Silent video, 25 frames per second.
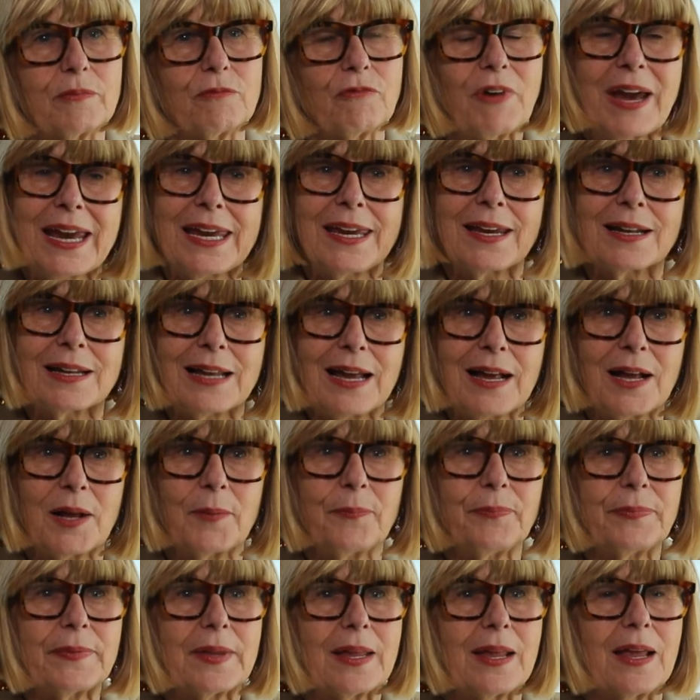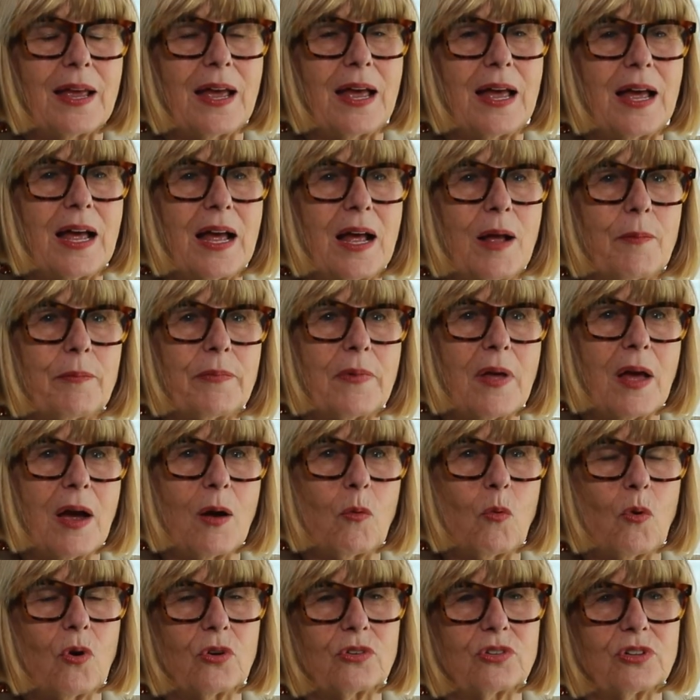regular.
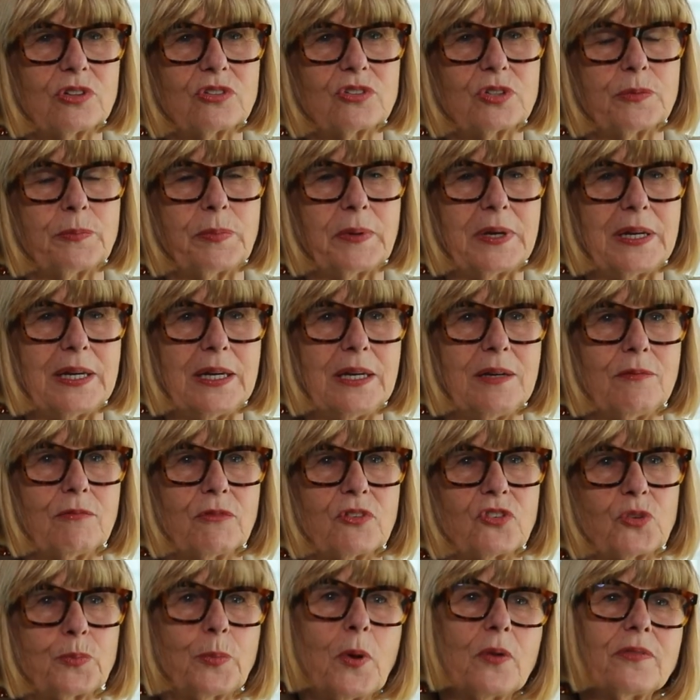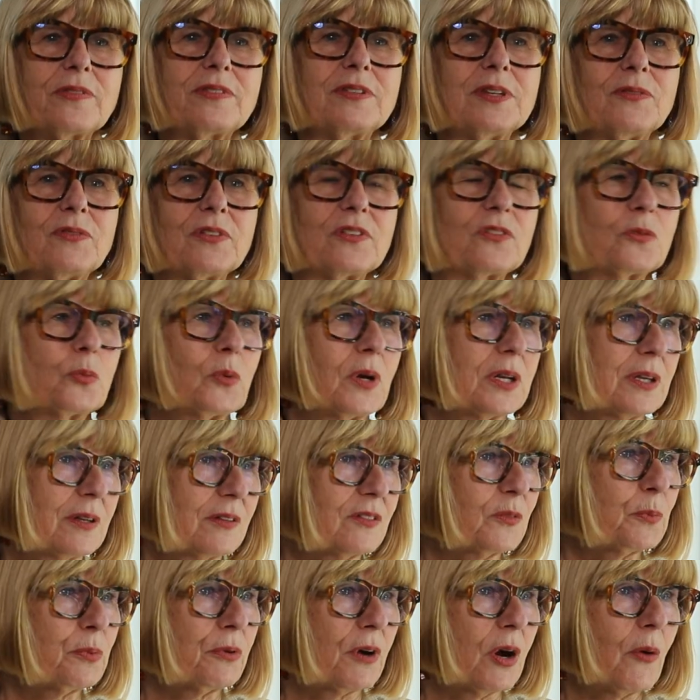I want it to be responsive as well
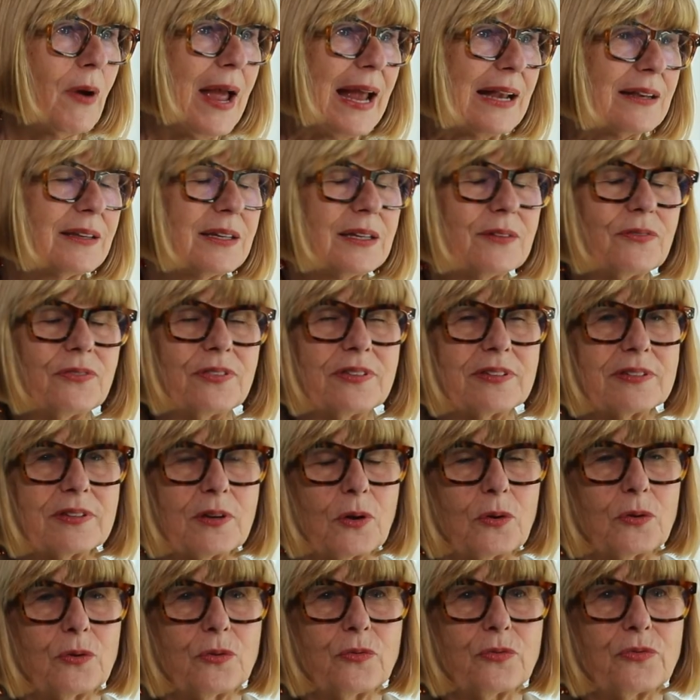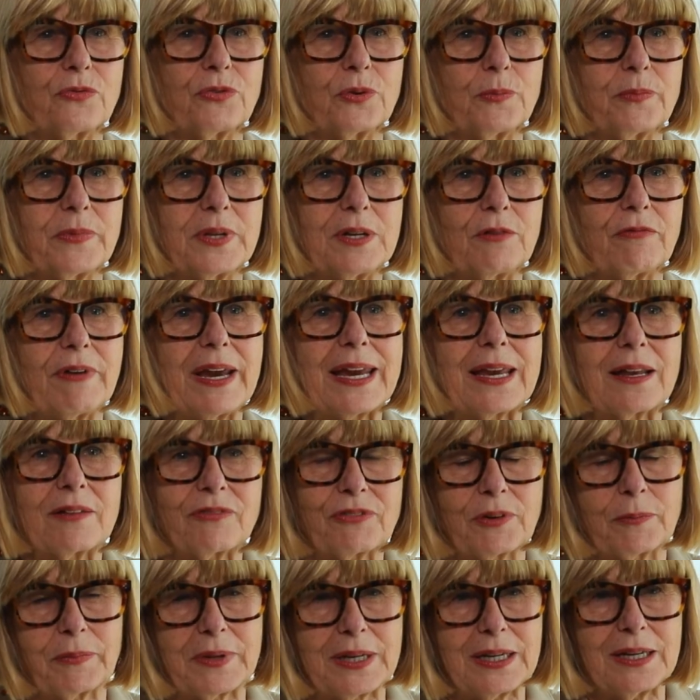as proactive. So from
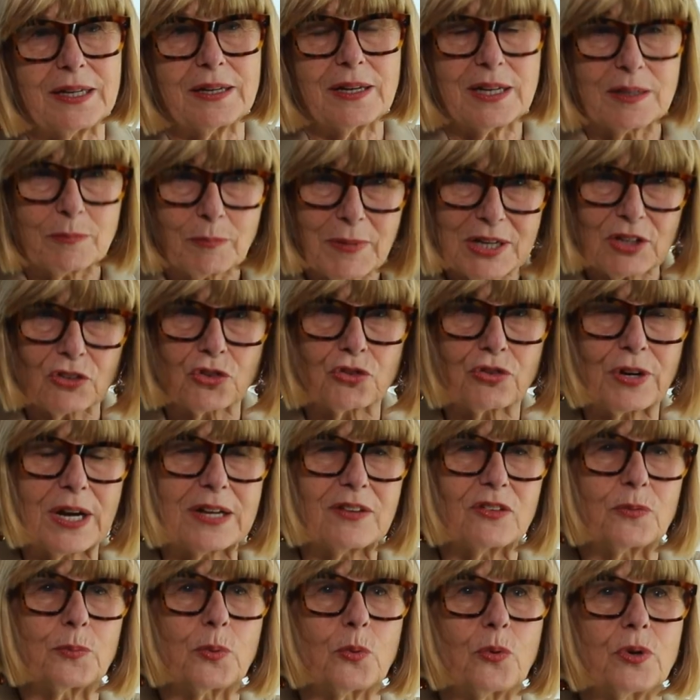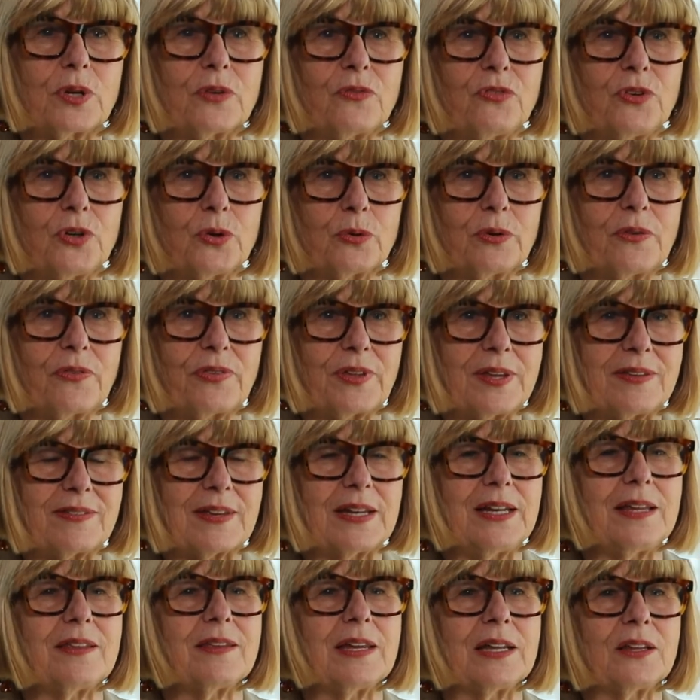the administrator's point of view, if
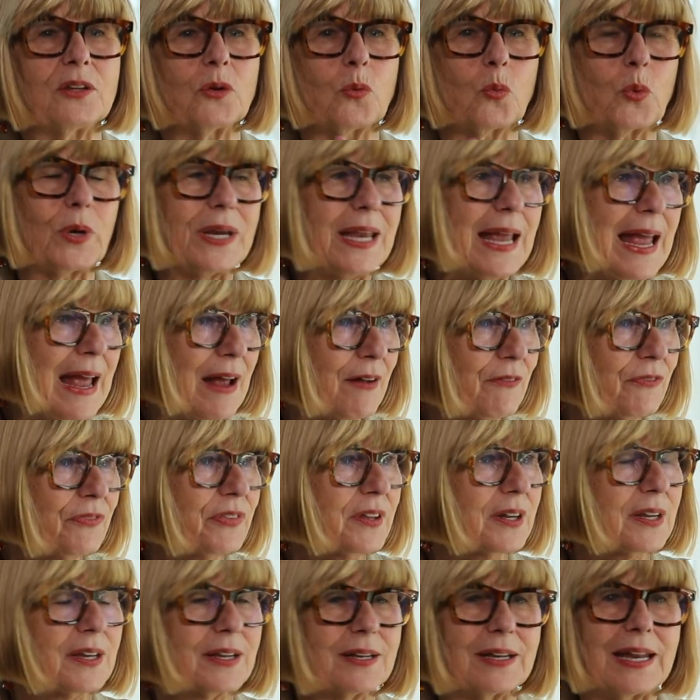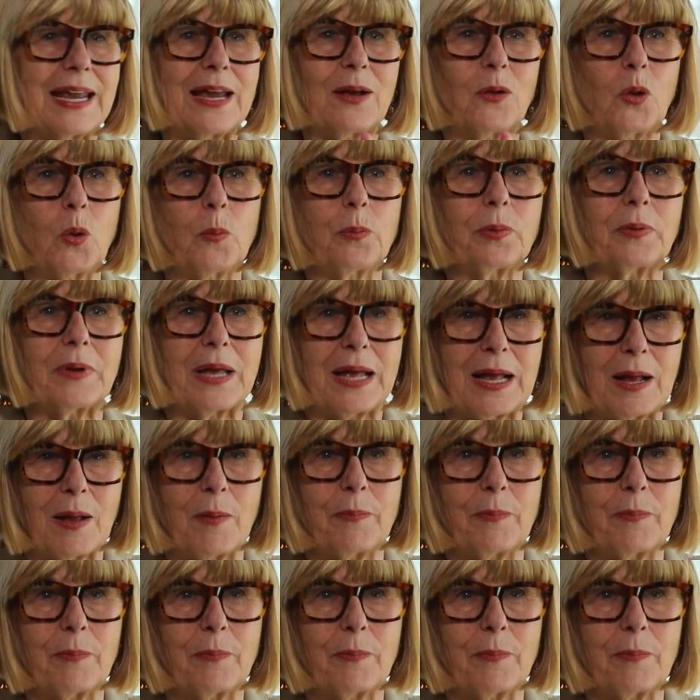there's anything that we have that can help